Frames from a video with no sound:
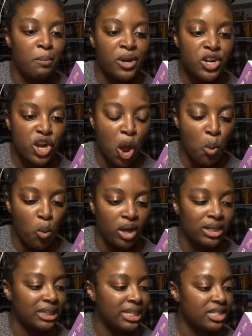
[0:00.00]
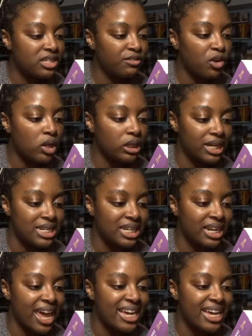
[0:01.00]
But no one, least of all London,